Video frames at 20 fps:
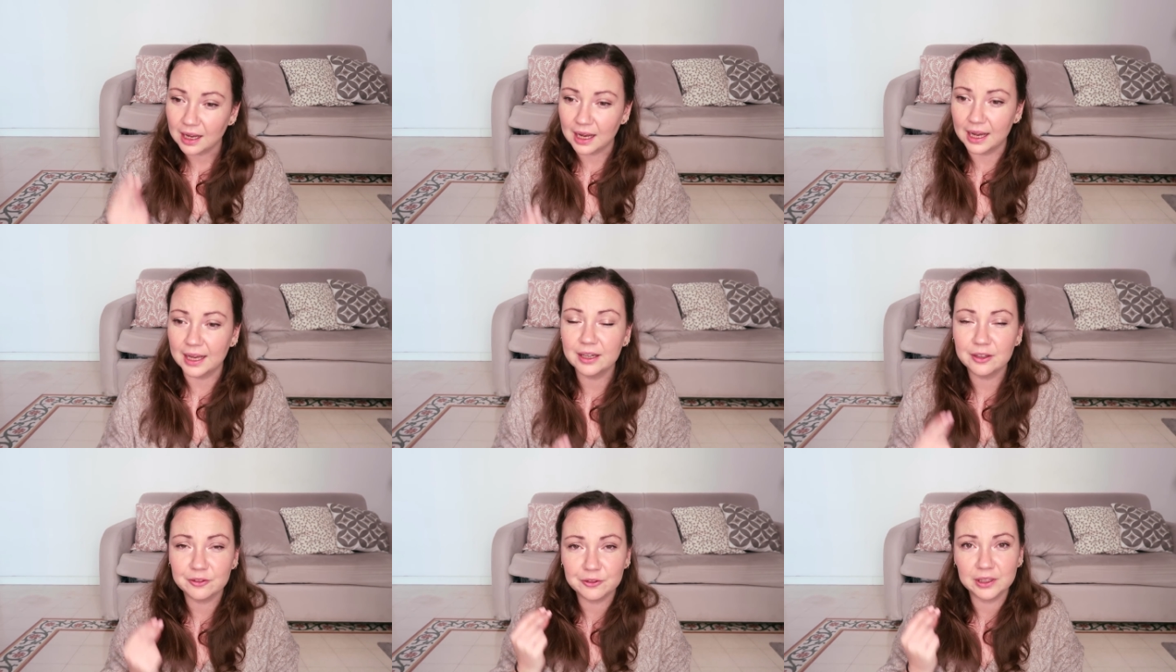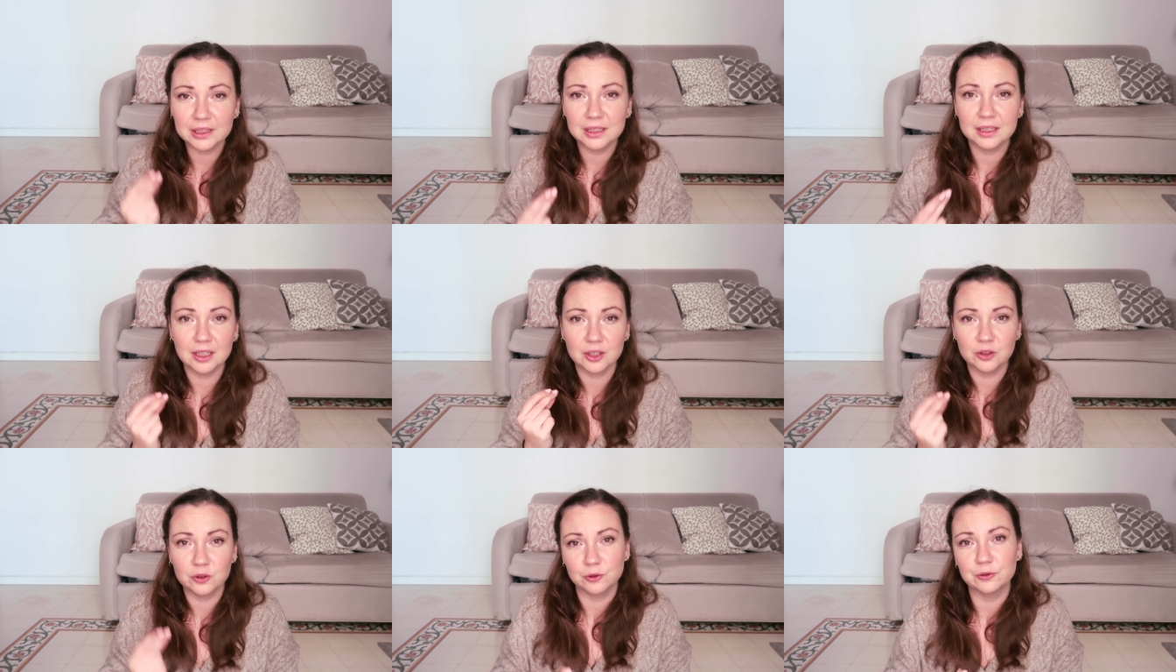I
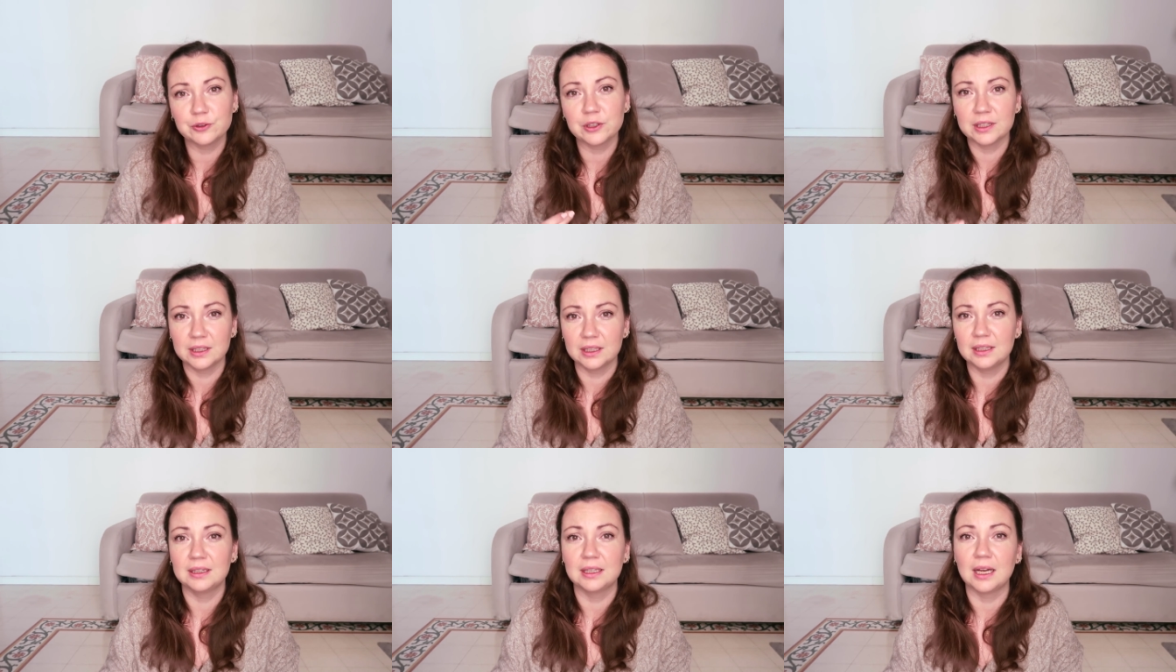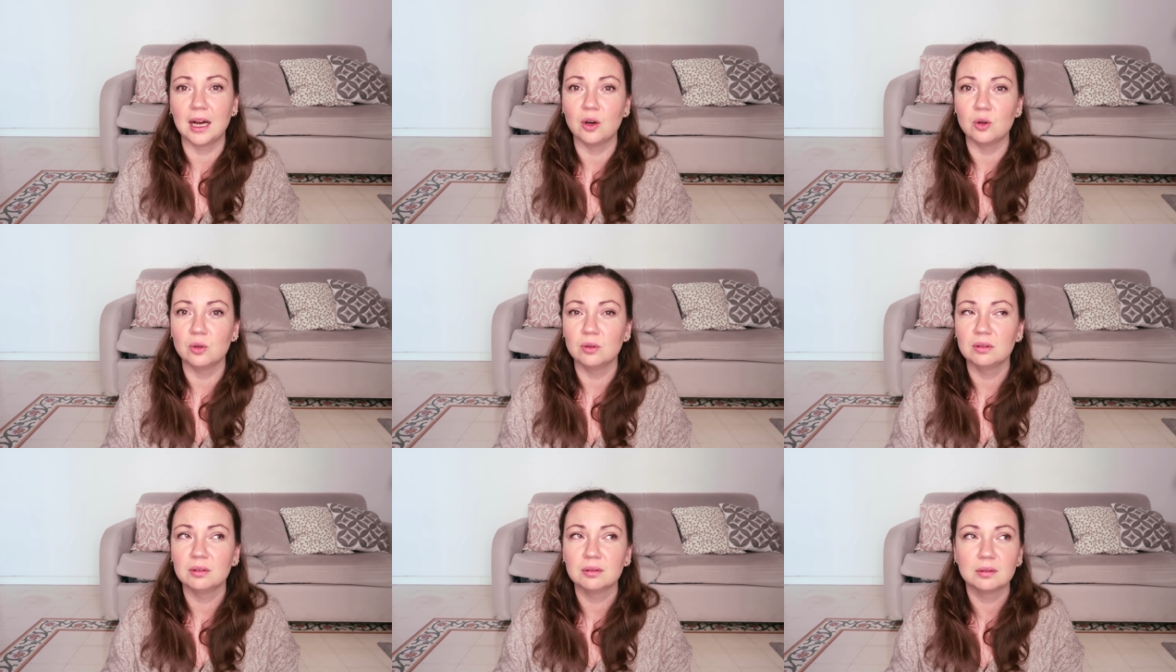really need to read it
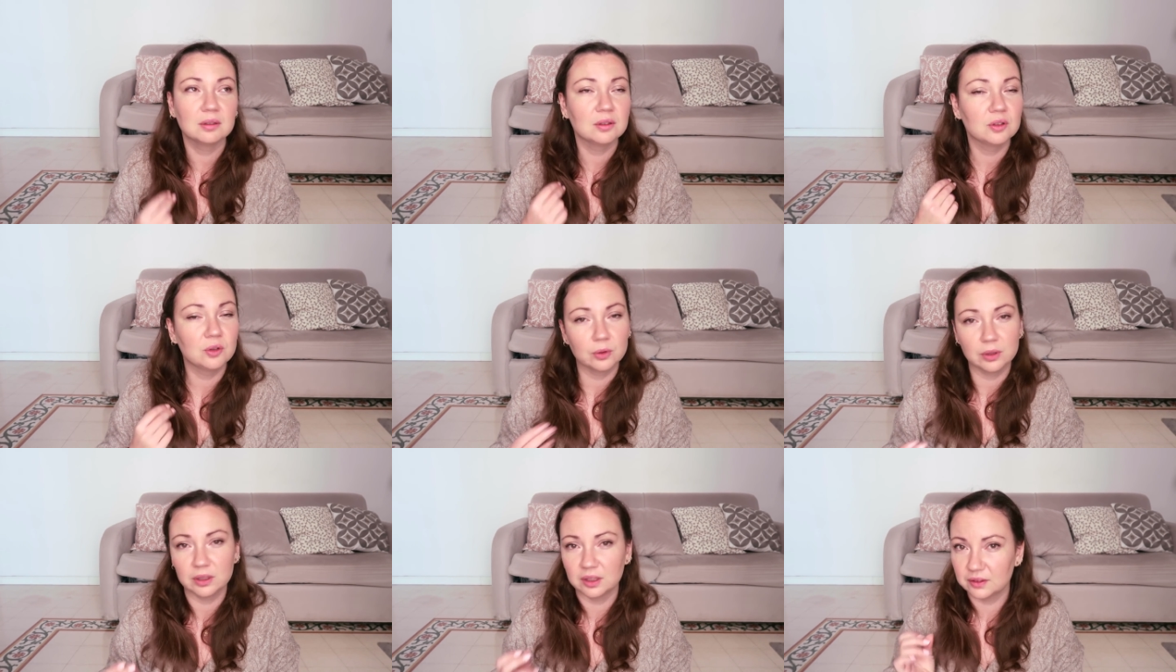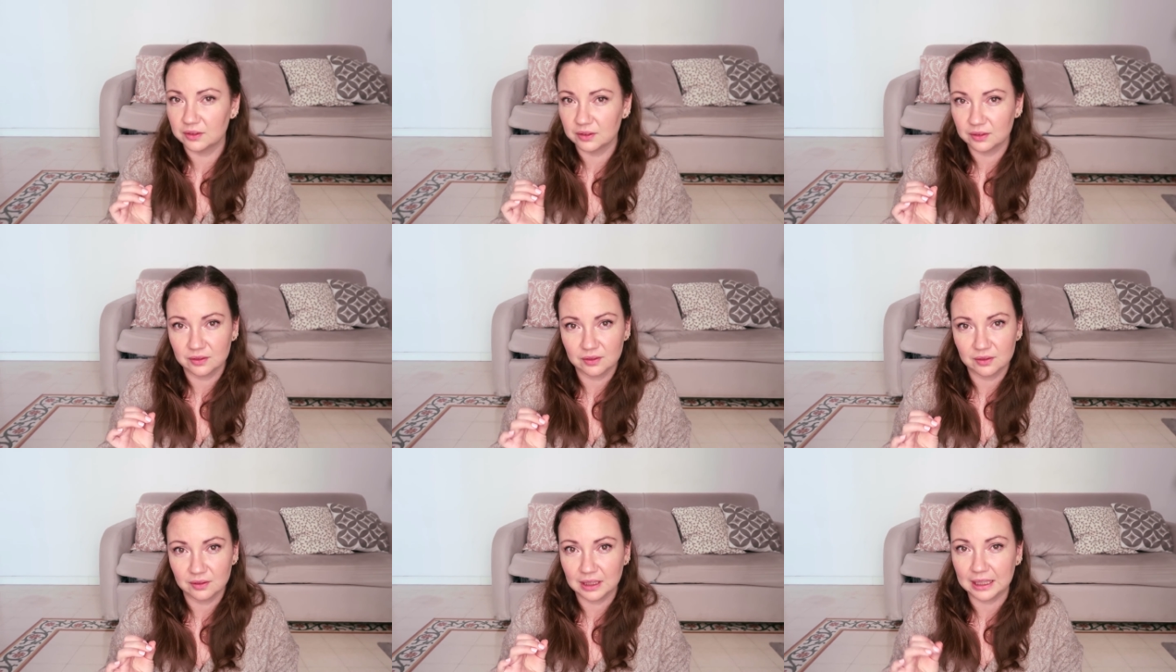now, do
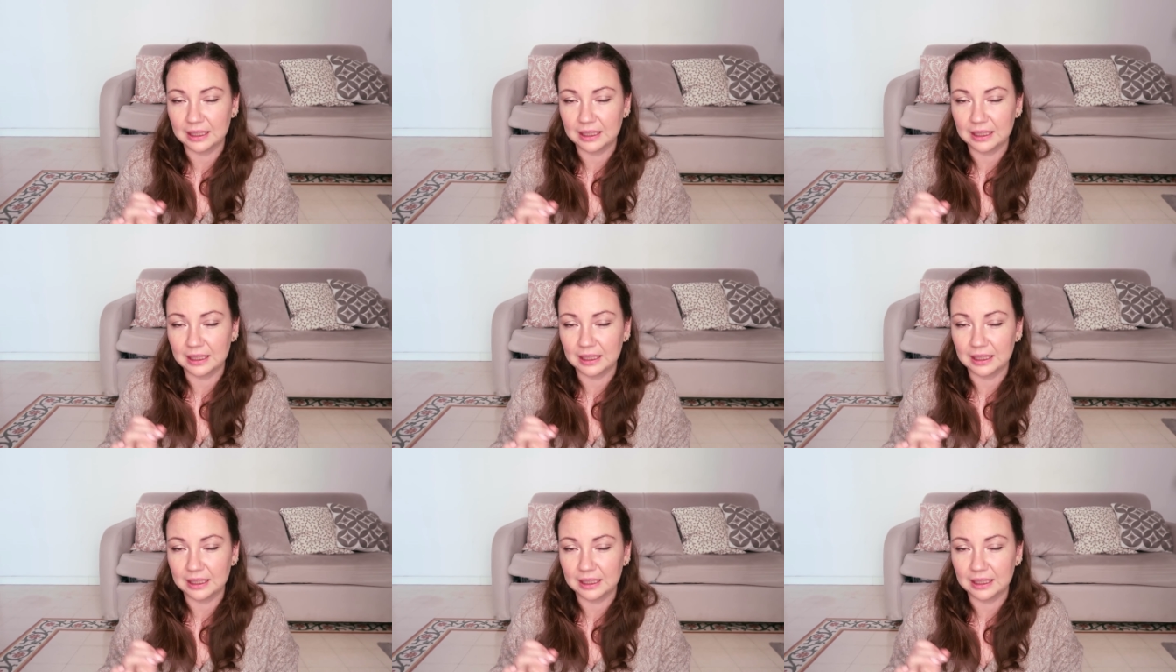it.